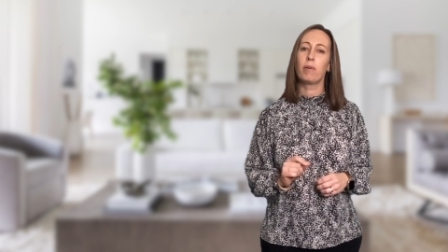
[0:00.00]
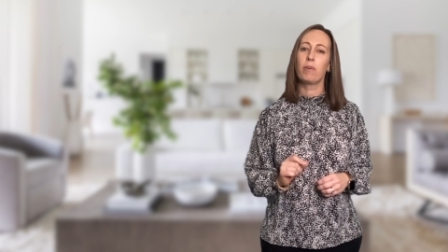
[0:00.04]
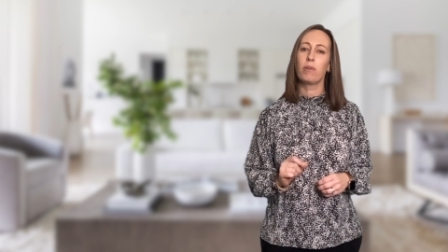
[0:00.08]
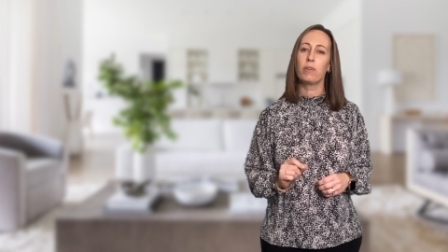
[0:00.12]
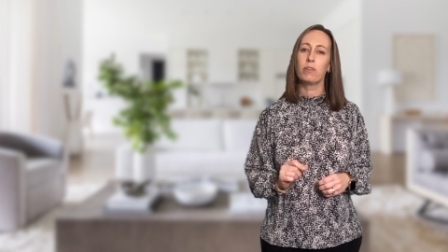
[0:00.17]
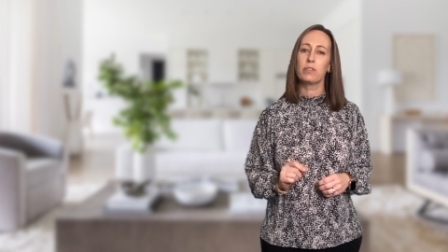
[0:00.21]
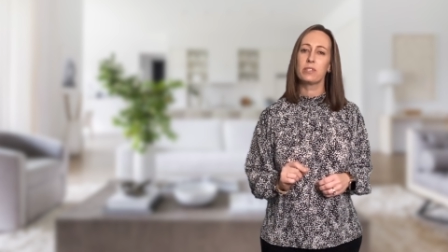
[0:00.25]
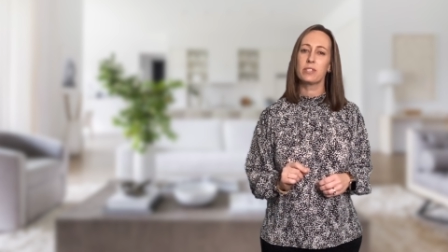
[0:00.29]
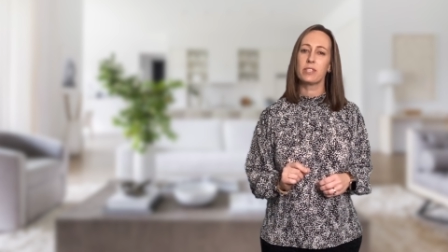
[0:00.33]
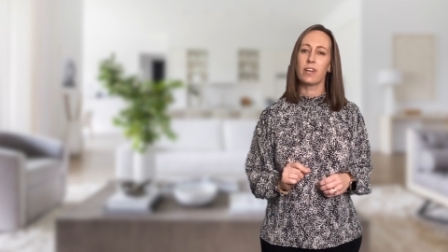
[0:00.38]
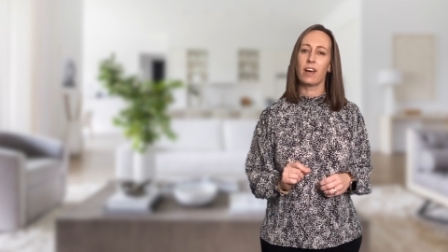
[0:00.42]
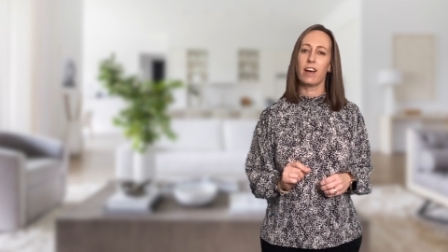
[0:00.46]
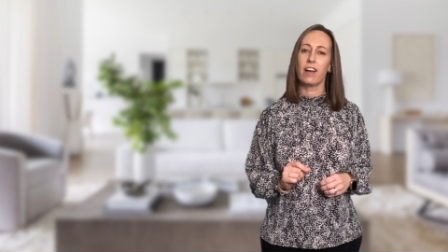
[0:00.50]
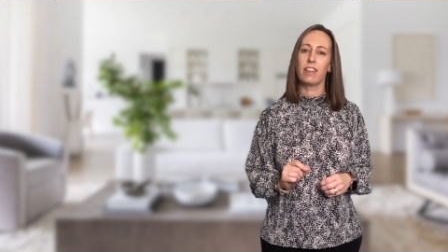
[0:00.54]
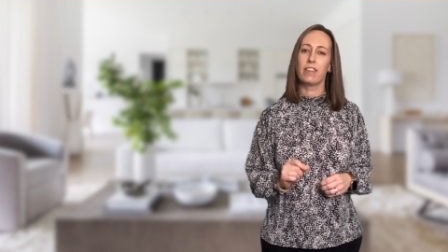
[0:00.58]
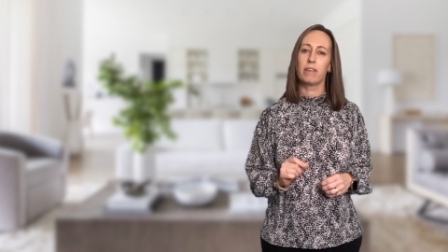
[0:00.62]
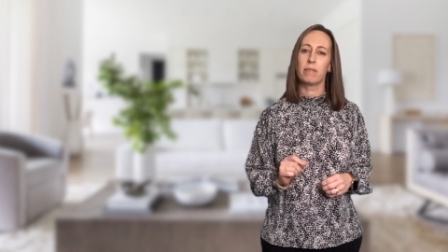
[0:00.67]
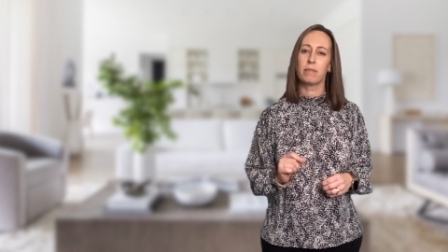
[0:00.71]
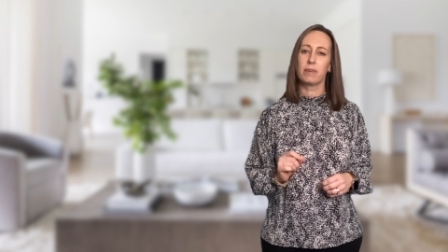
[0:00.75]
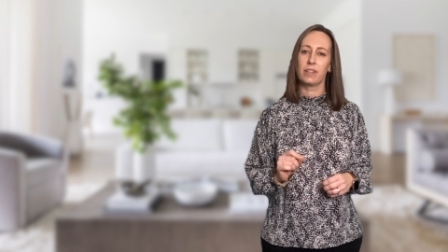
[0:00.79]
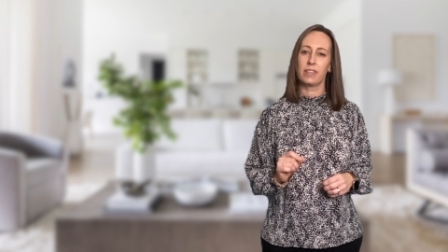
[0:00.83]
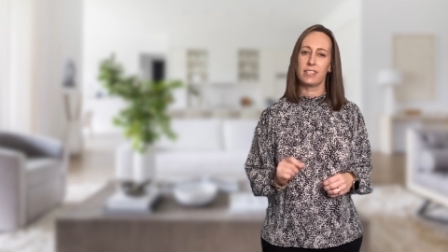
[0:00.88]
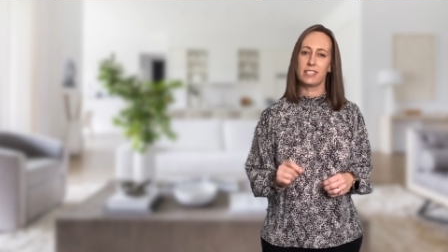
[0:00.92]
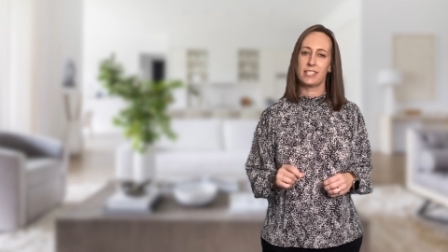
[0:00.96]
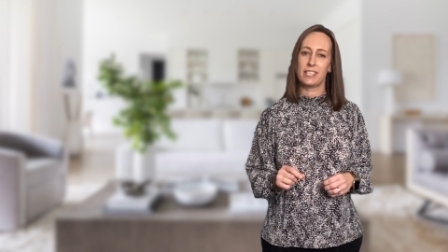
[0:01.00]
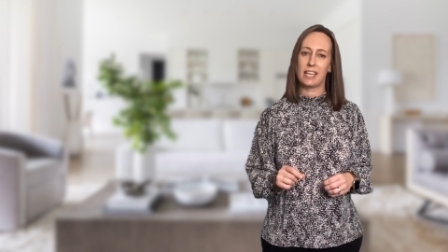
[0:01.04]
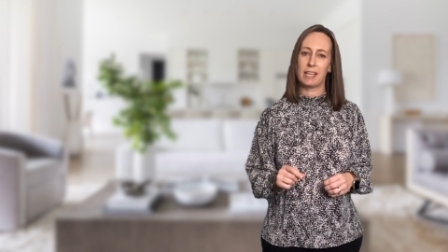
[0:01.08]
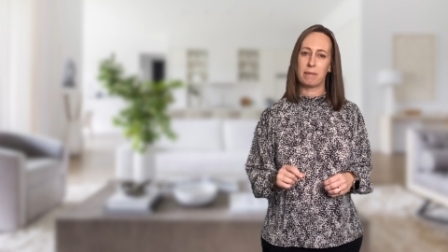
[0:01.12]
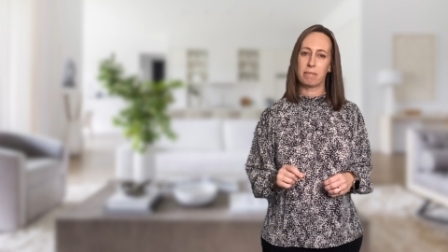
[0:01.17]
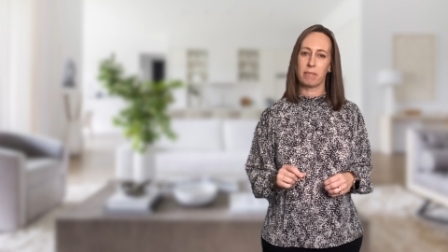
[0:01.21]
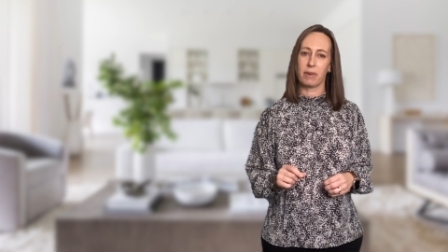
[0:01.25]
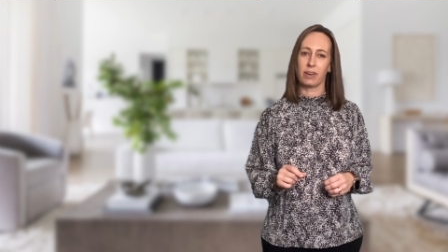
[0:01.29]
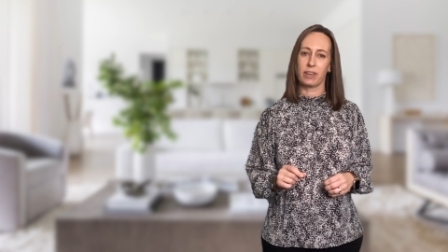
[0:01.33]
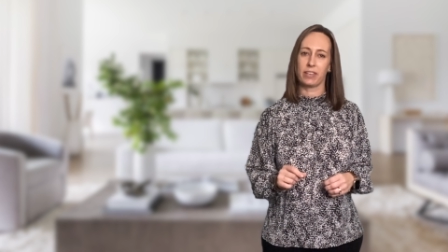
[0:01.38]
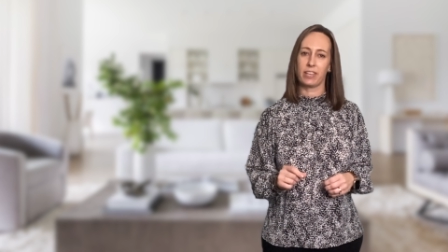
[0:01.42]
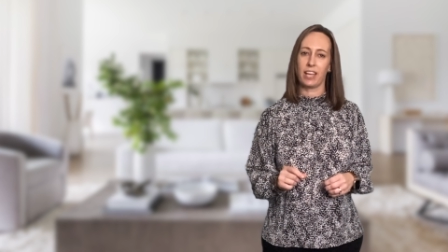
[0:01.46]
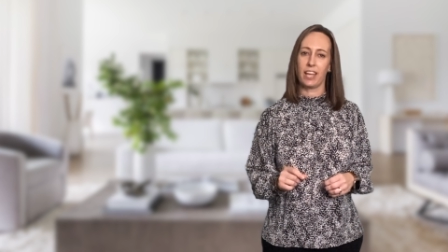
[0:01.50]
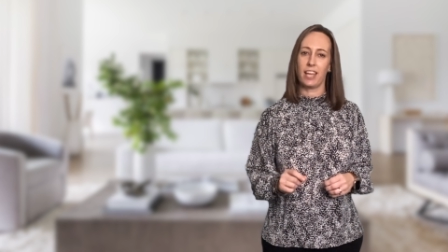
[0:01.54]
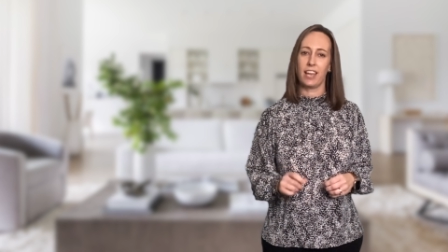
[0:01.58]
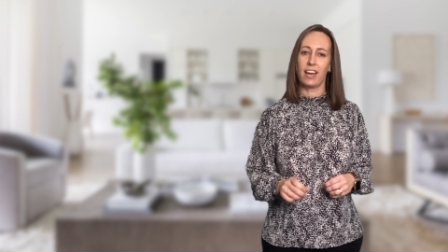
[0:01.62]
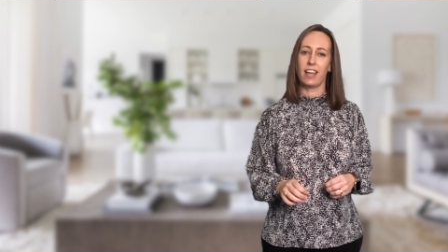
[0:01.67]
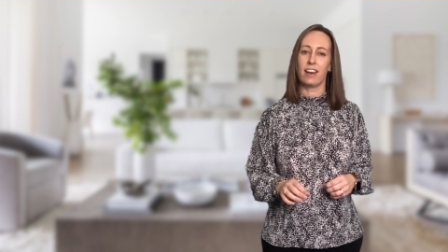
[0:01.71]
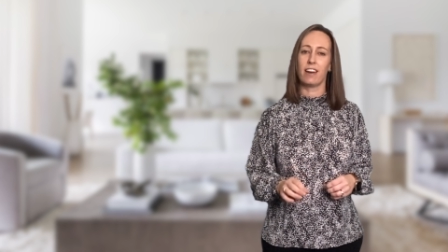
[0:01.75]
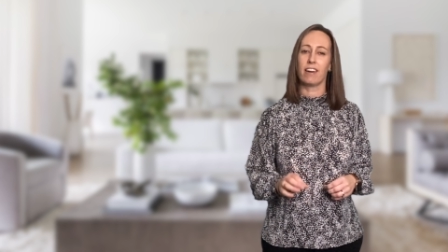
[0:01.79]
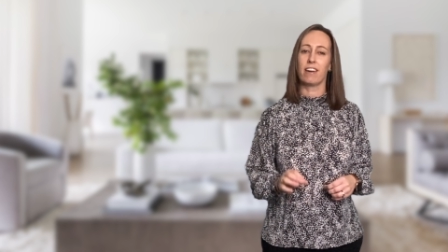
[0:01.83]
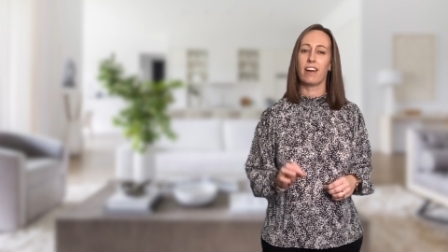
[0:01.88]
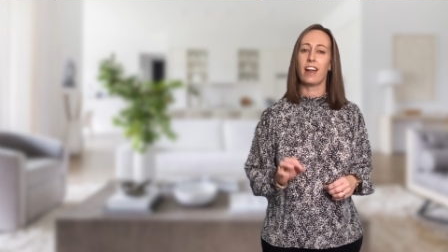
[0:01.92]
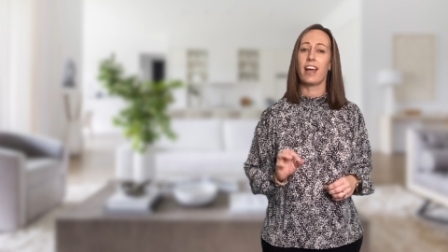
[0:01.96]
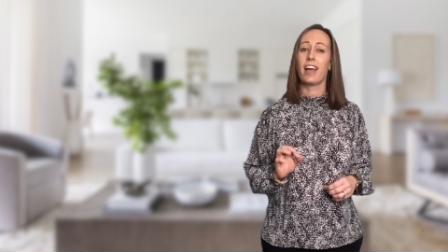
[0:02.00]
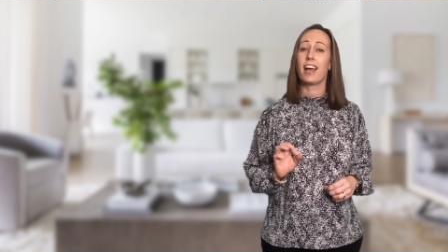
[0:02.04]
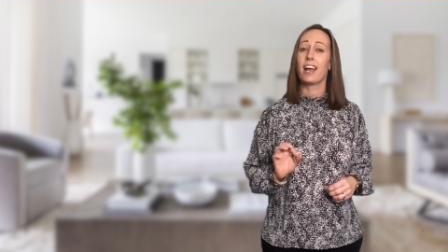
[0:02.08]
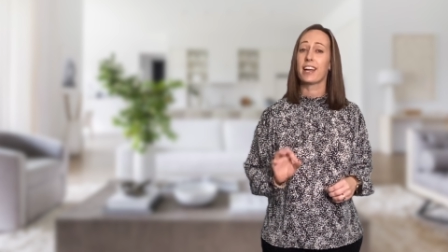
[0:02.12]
pulse on the real estate market and are